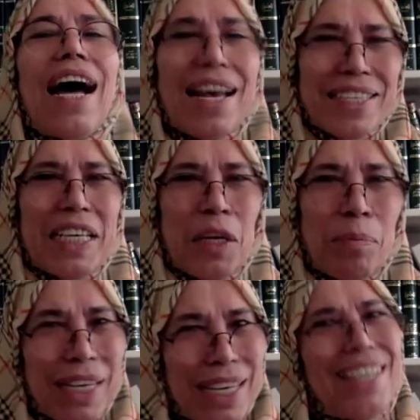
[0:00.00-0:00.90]

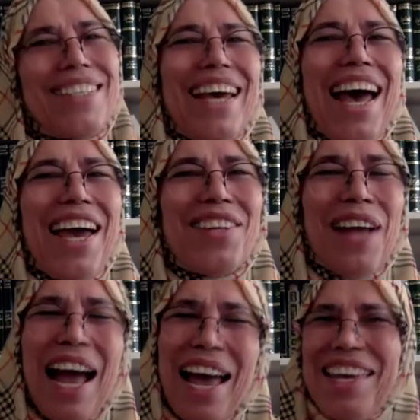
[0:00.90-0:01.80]
asking me is it ayat
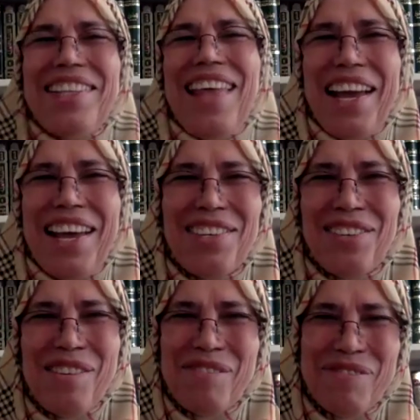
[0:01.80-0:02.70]
i hate that
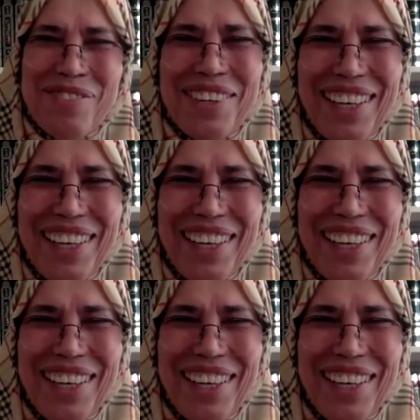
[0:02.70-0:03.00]
kind of